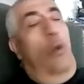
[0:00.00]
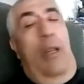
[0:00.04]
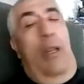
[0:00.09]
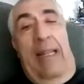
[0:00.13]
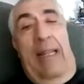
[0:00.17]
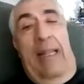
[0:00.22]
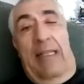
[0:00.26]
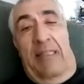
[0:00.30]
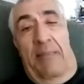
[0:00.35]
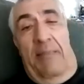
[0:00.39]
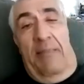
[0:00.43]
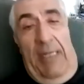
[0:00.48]

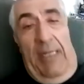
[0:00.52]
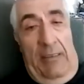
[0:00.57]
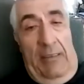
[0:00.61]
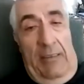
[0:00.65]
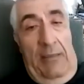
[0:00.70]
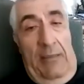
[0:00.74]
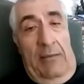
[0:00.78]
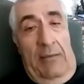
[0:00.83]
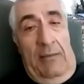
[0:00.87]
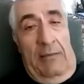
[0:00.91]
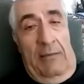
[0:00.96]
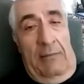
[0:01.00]
elect the man,
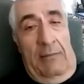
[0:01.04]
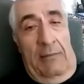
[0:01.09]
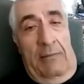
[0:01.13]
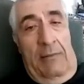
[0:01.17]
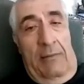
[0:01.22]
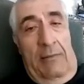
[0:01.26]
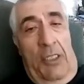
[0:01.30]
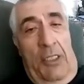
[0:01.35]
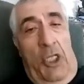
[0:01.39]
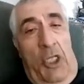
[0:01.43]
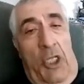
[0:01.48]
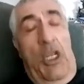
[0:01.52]

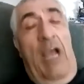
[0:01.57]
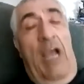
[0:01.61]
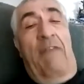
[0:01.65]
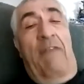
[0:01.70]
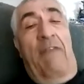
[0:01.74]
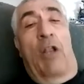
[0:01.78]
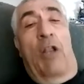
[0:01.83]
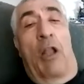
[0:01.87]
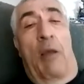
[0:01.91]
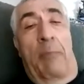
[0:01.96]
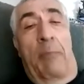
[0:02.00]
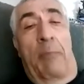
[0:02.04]
you have a
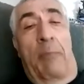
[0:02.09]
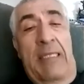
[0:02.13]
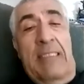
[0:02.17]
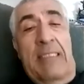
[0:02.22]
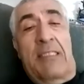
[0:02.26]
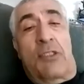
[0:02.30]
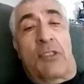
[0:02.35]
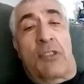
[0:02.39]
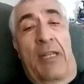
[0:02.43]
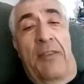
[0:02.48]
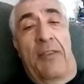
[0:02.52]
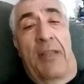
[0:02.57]

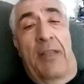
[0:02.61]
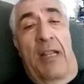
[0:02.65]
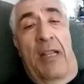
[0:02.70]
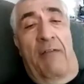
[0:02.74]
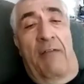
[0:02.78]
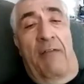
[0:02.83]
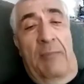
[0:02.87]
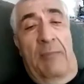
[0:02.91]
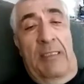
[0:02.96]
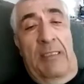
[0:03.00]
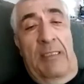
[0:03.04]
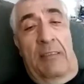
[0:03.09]
lobbyist run the
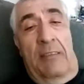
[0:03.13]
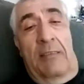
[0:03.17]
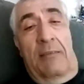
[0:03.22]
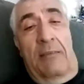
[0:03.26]
government.